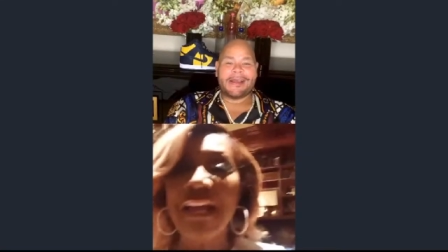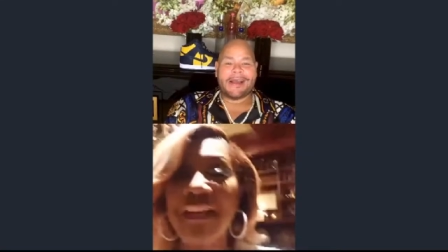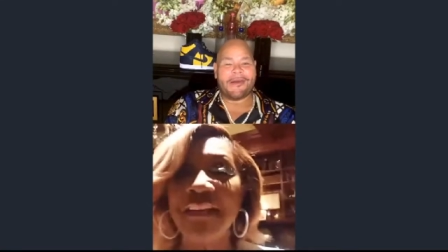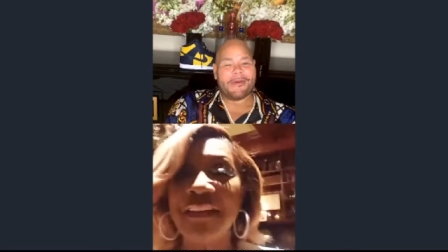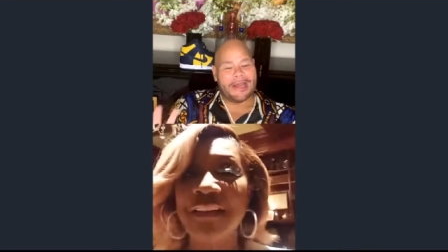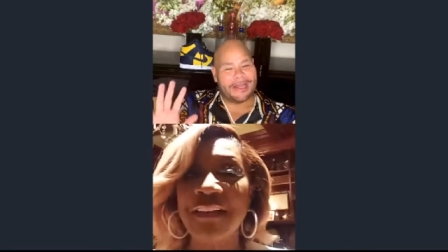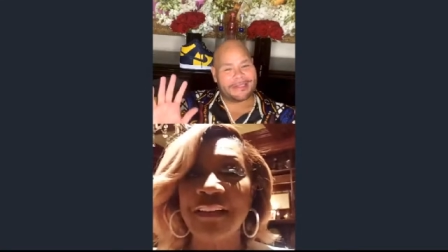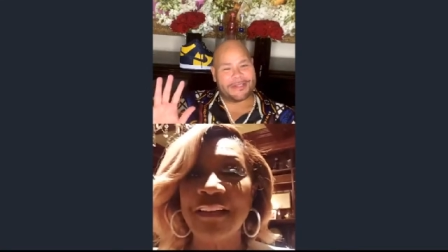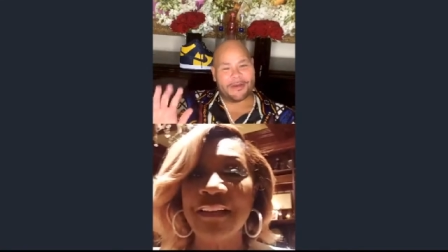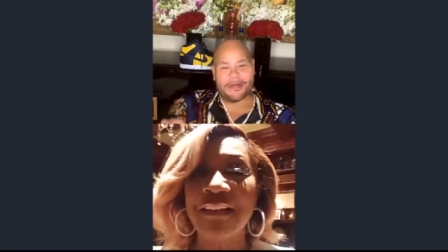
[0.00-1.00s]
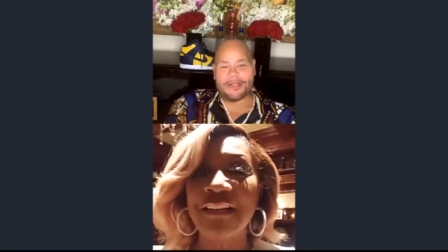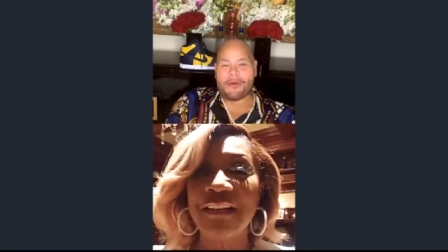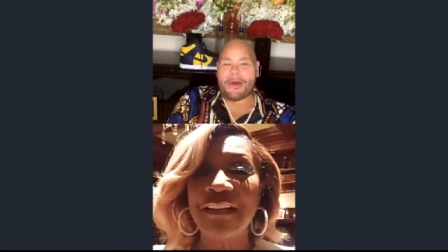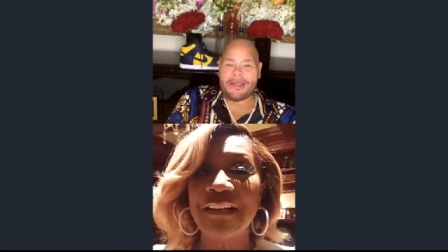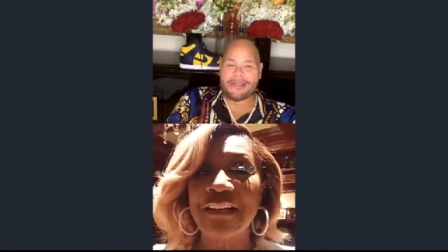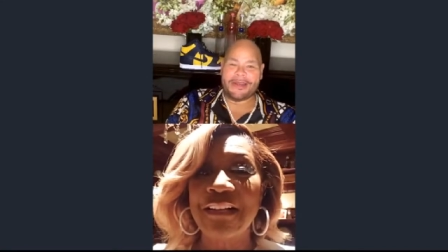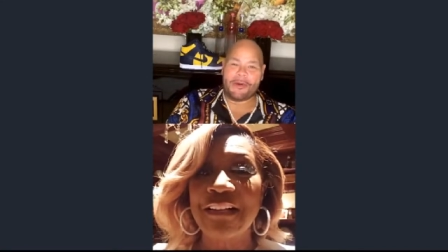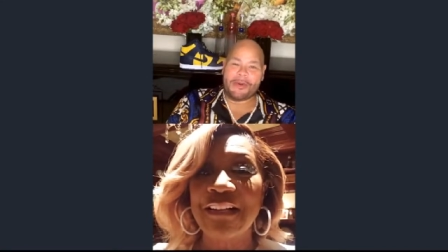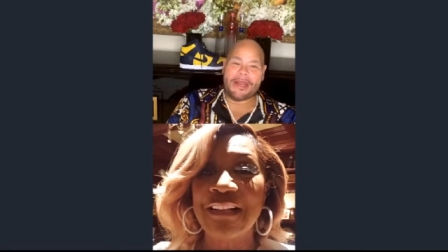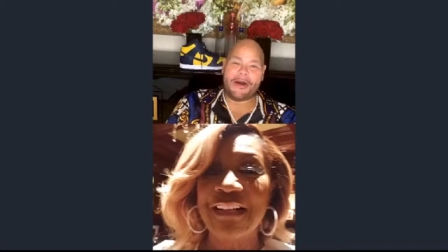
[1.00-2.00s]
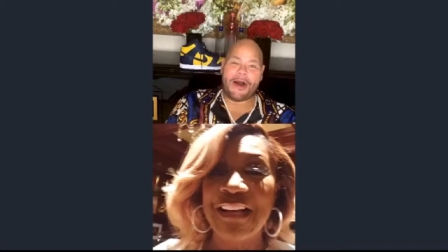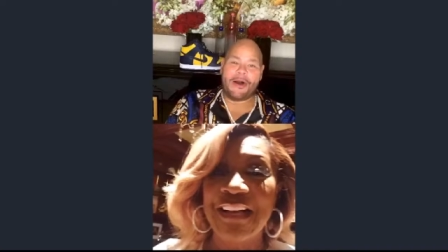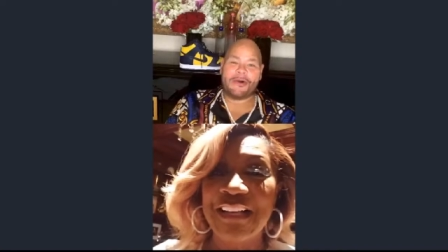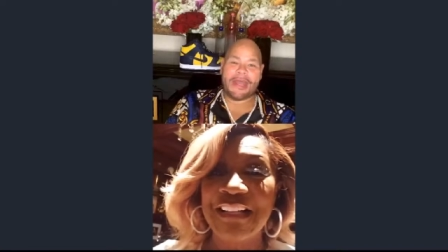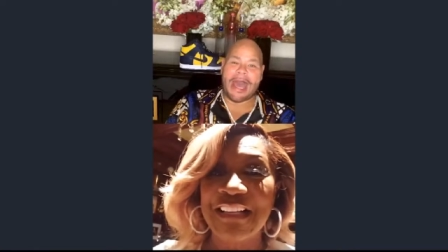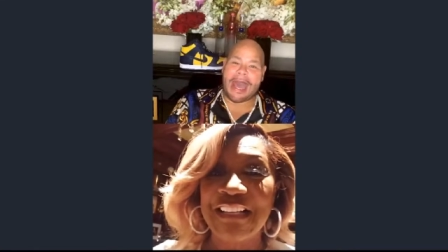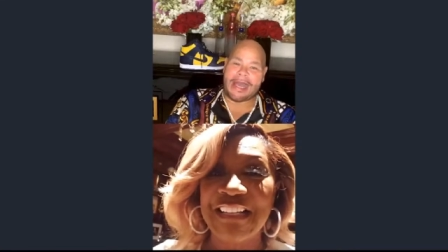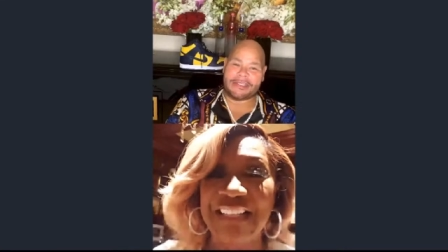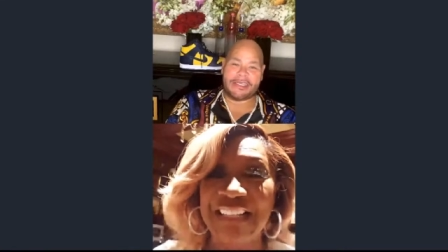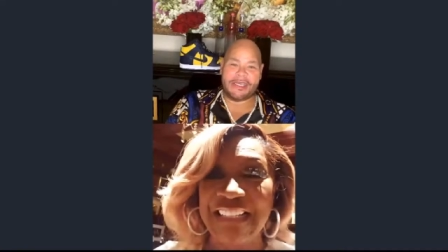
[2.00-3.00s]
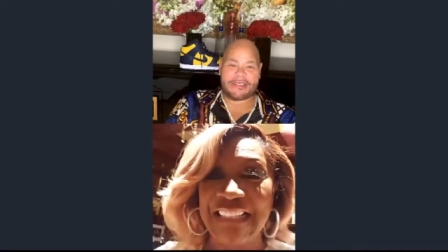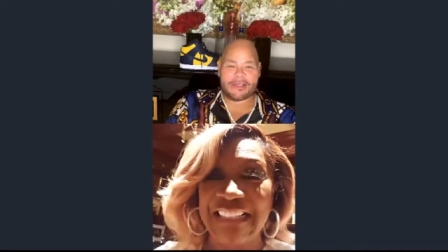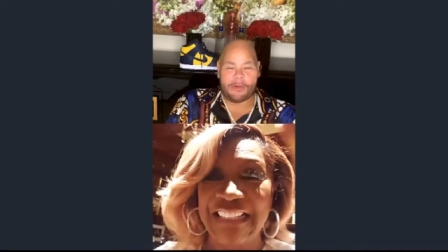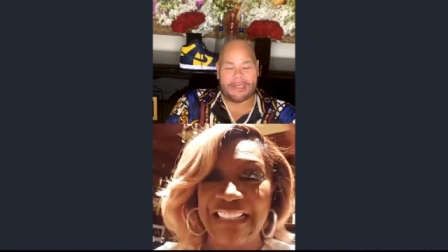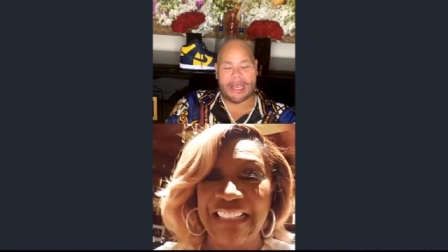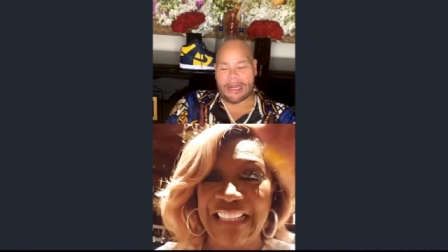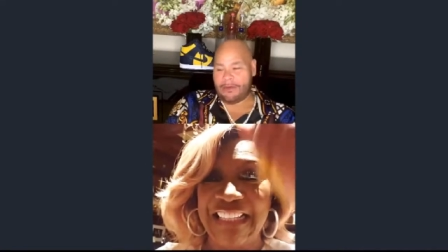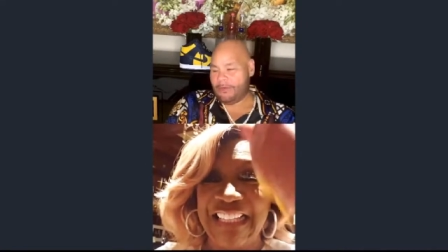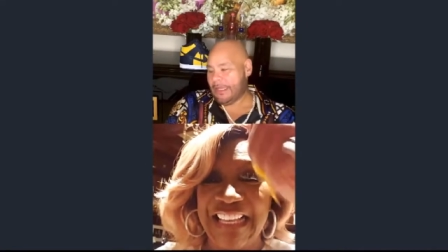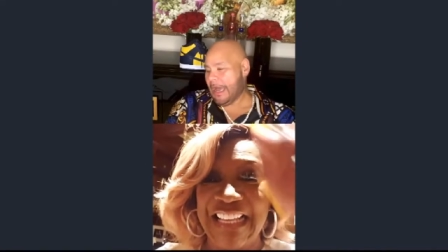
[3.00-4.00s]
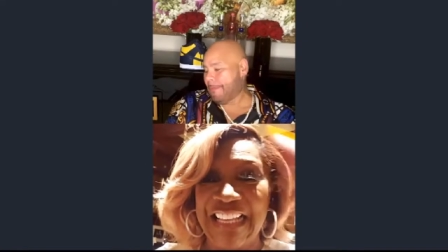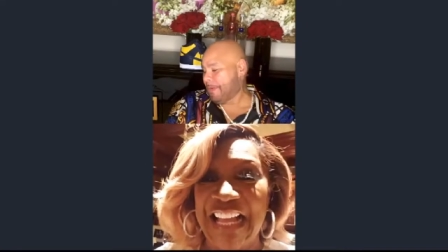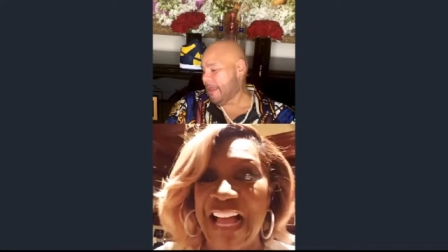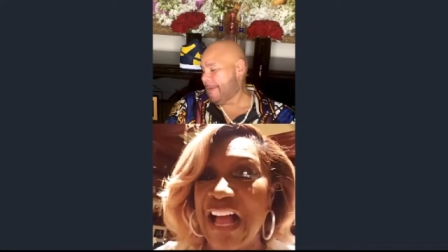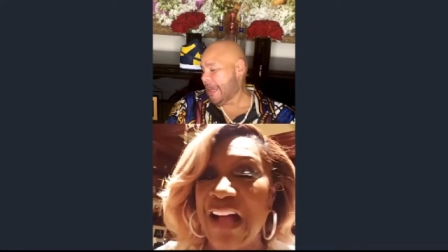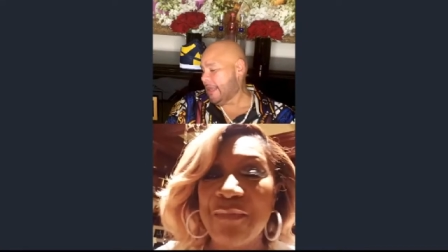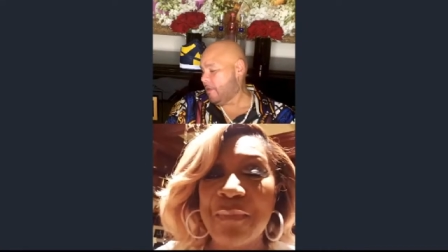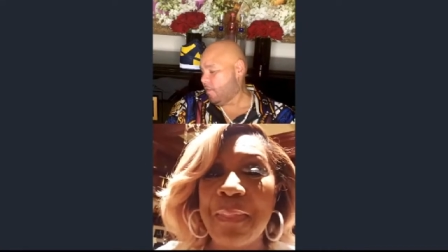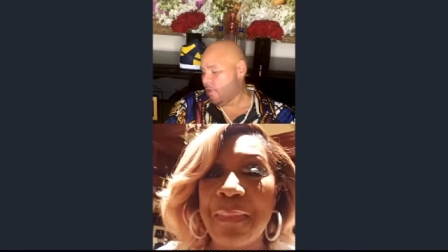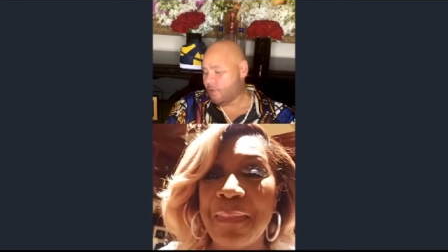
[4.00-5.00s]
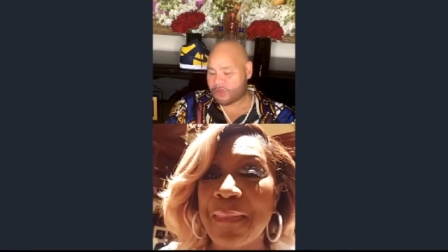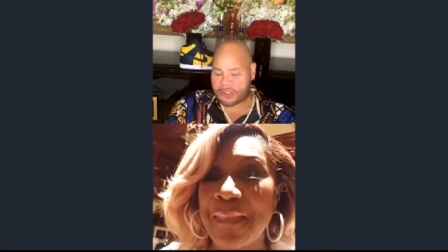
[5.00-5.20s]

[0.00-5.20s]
All right, let's do it. All right, you know we don't own the IG, so we gotta play by their rules.